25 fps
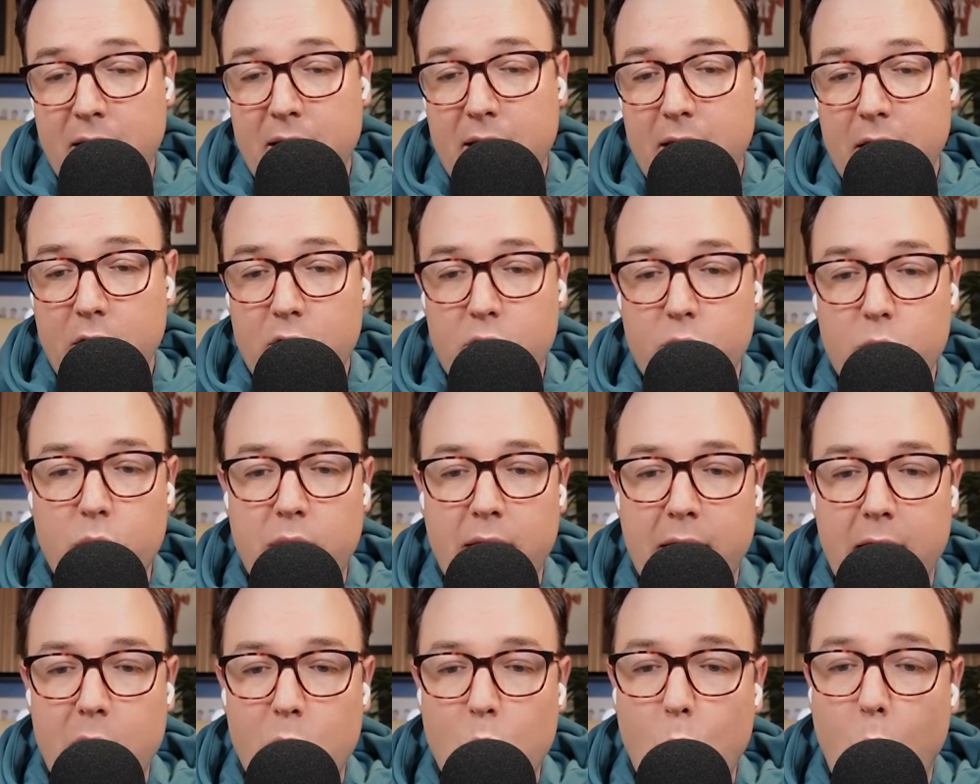
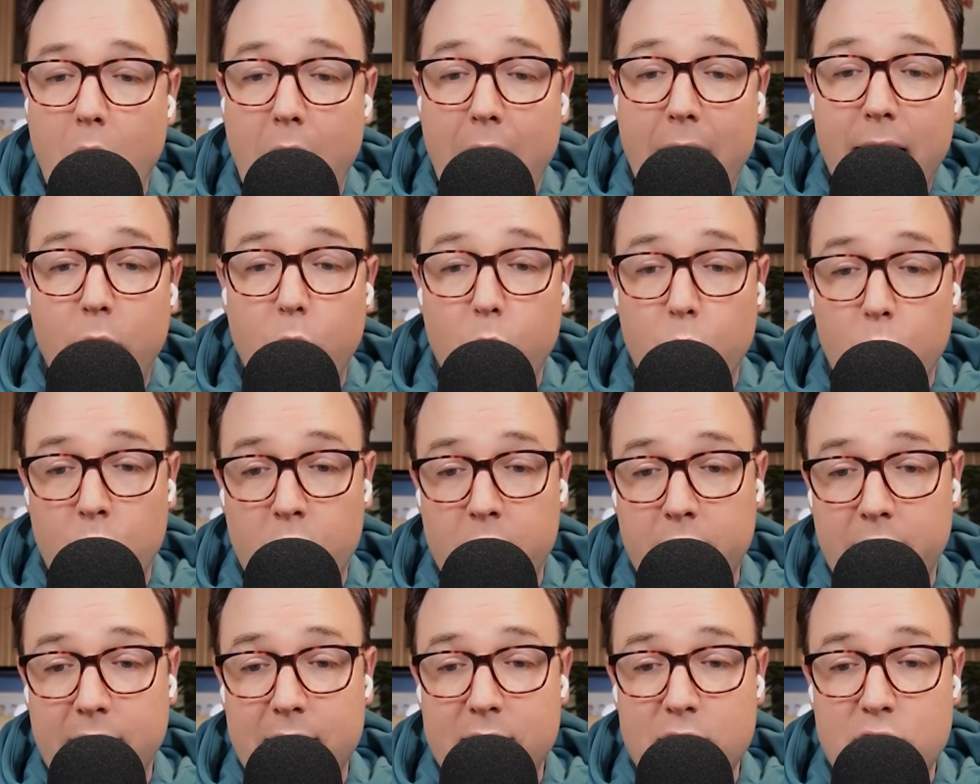including a wild
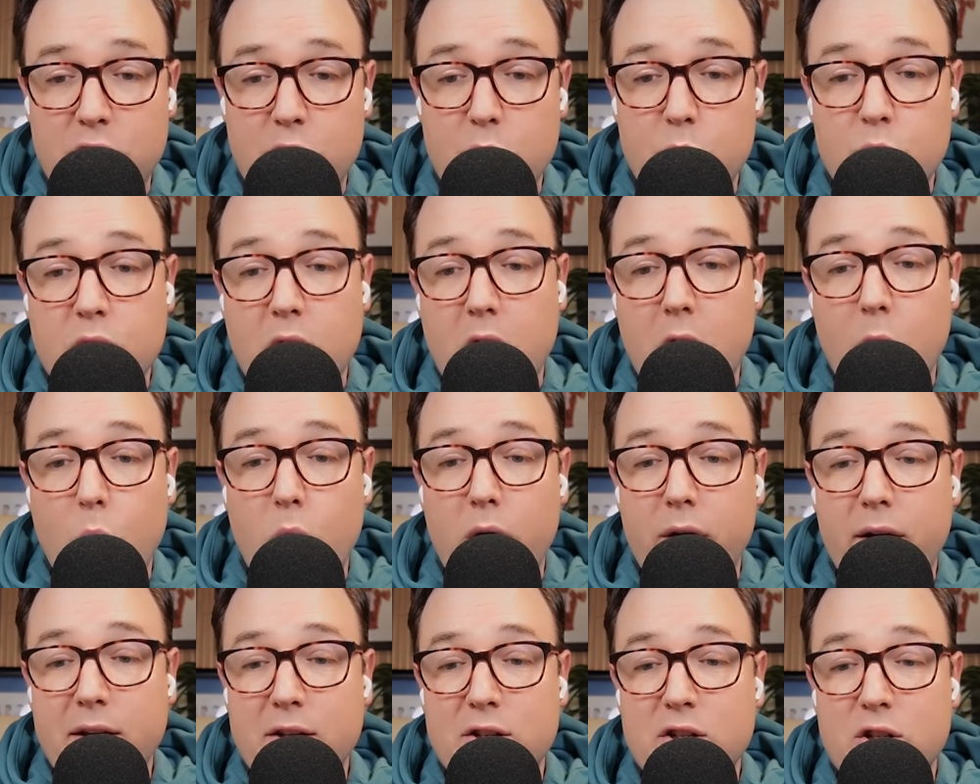one against Utah
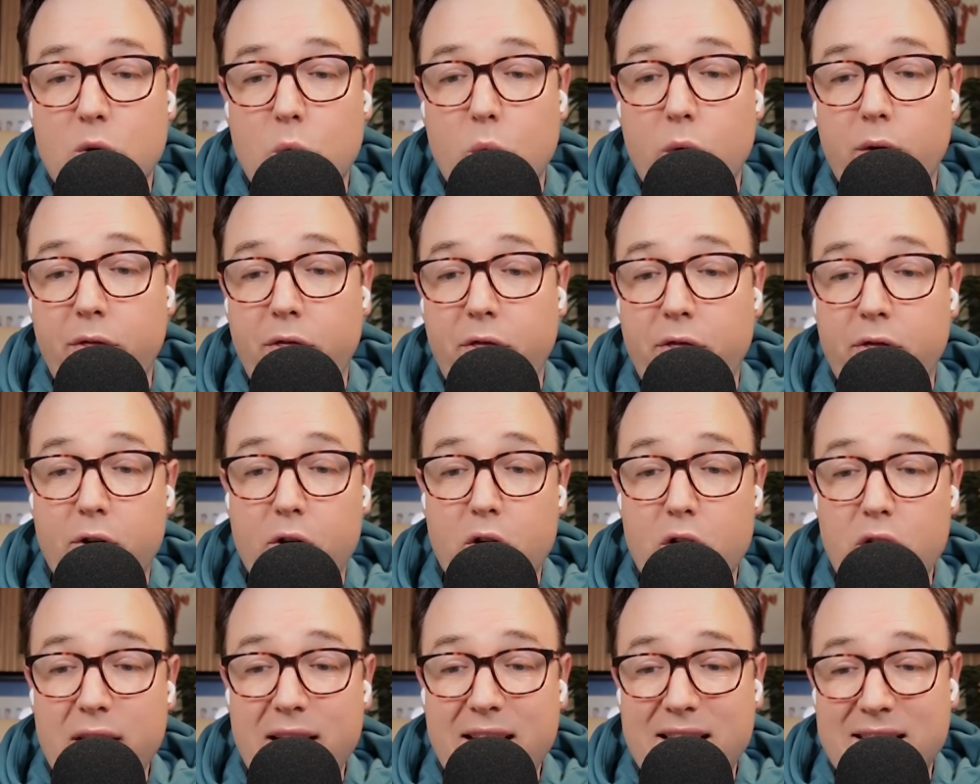where he scored
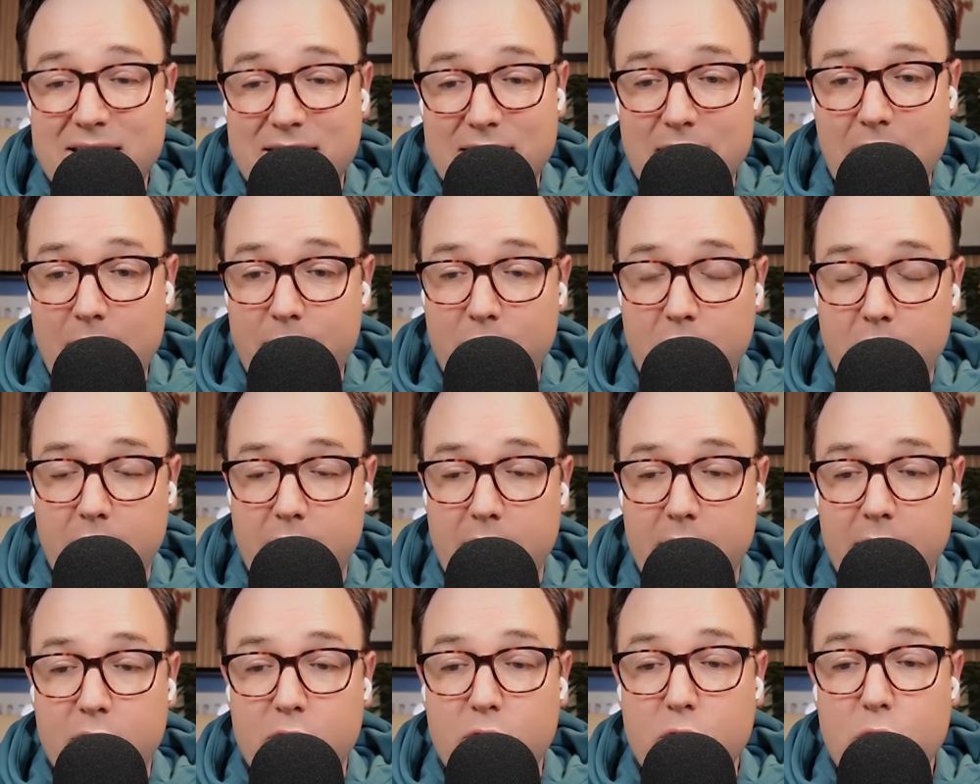37,
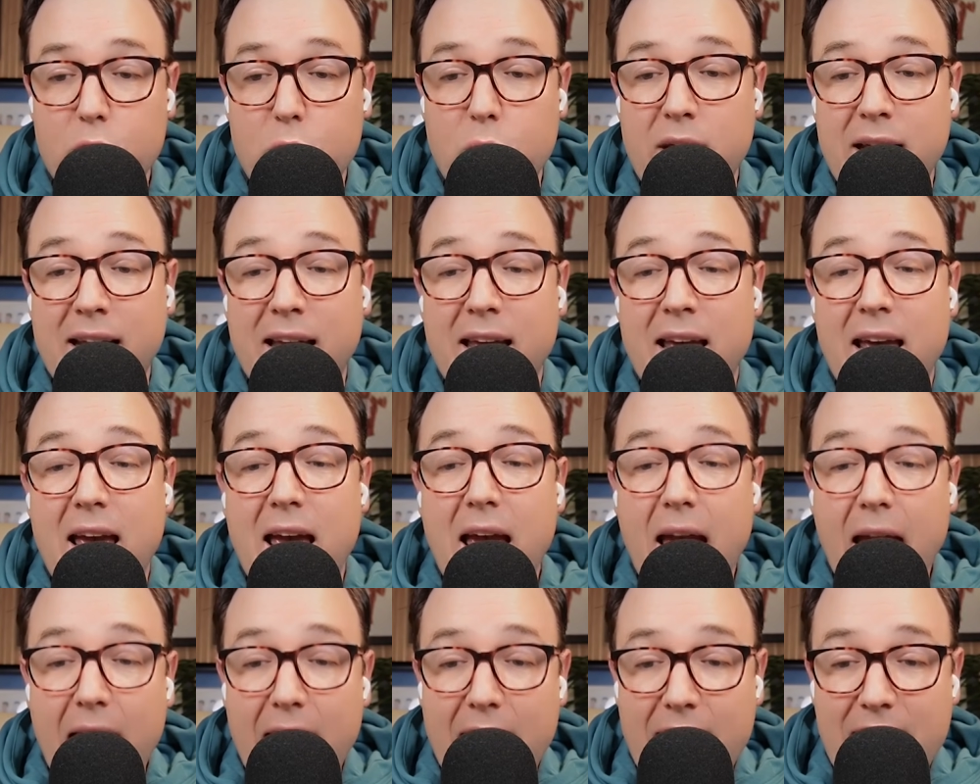including
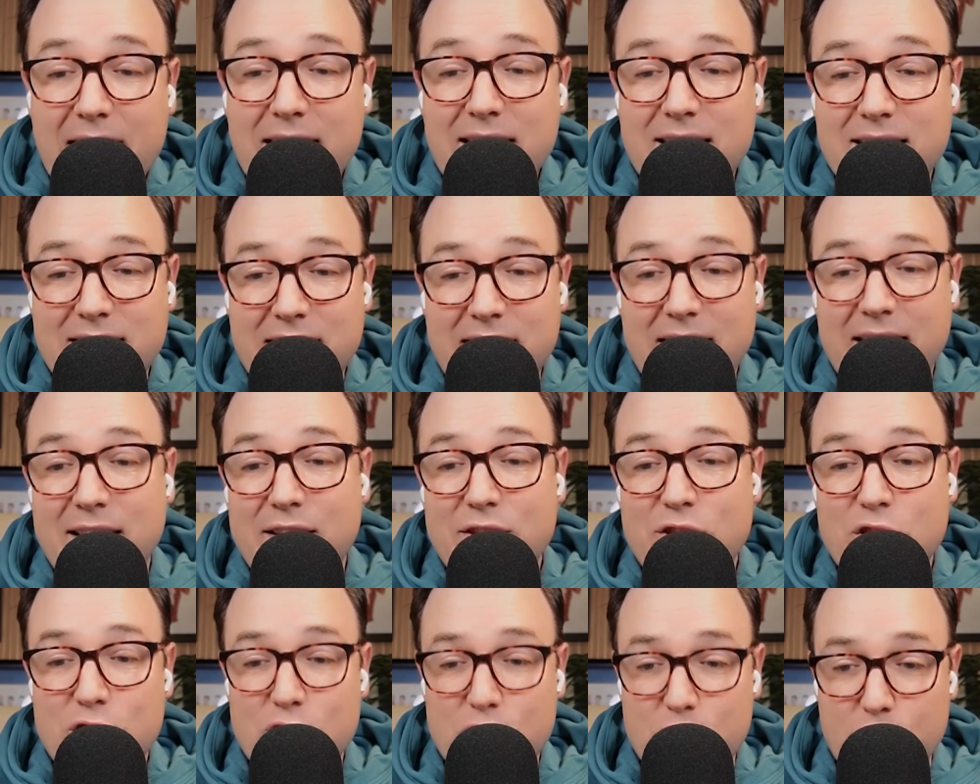18
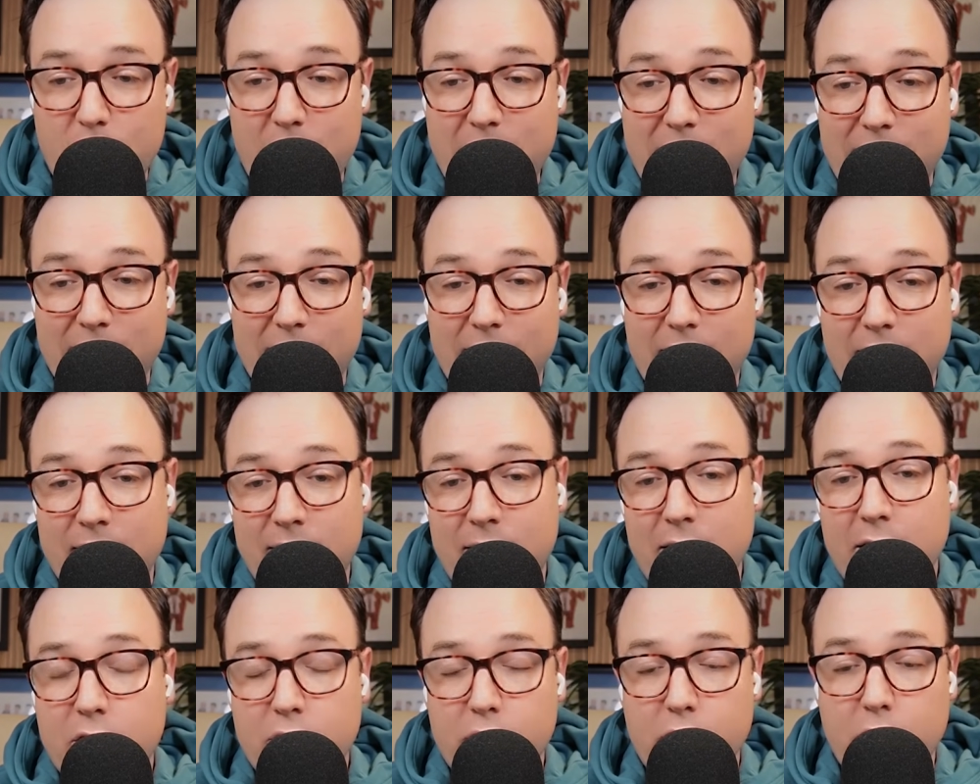straight in
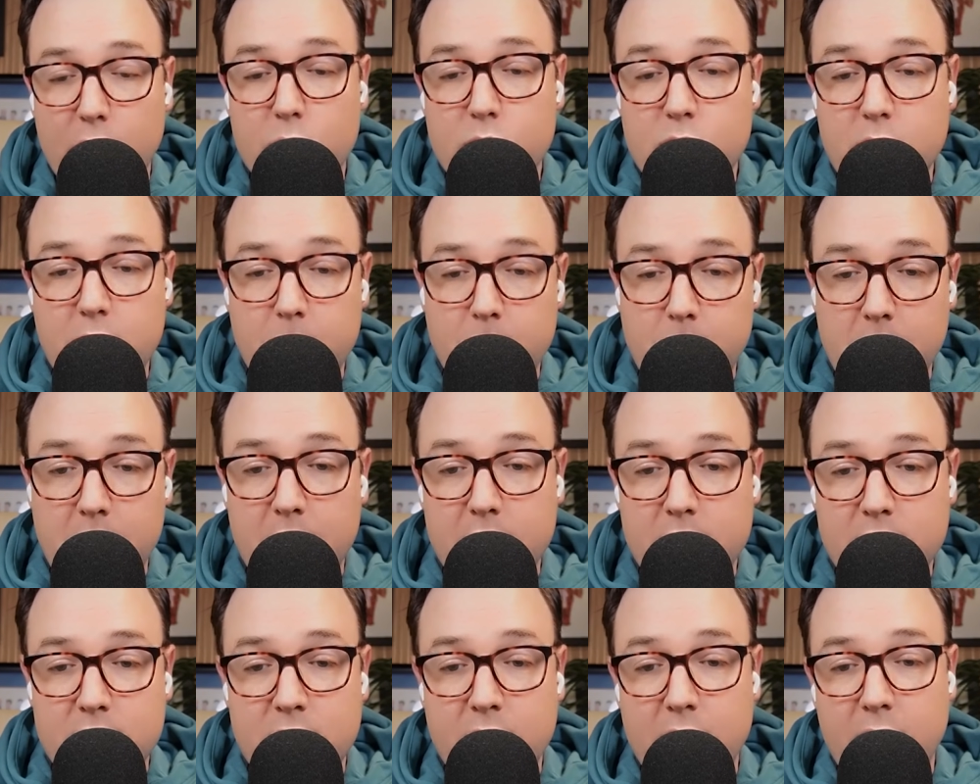the closing
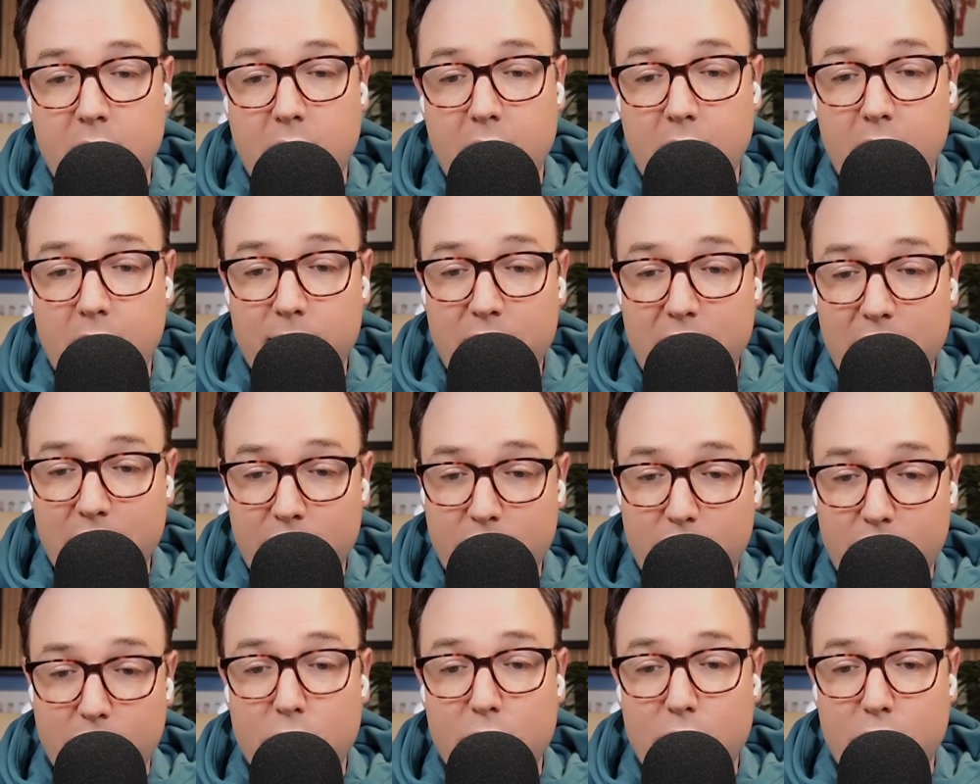minutes of the
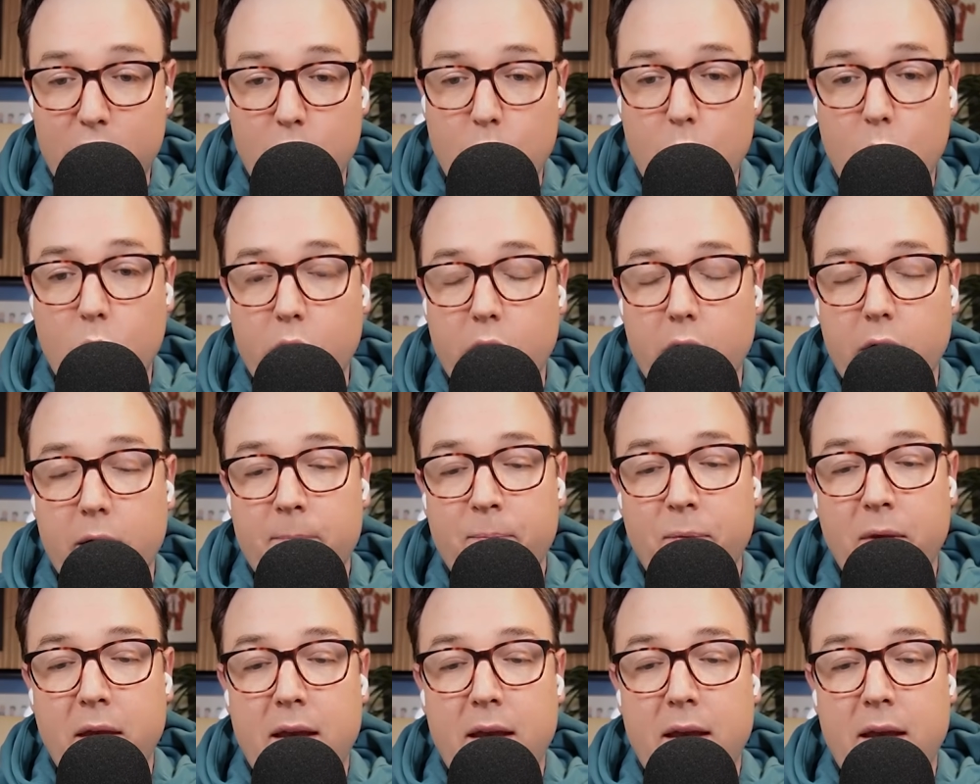third quarter.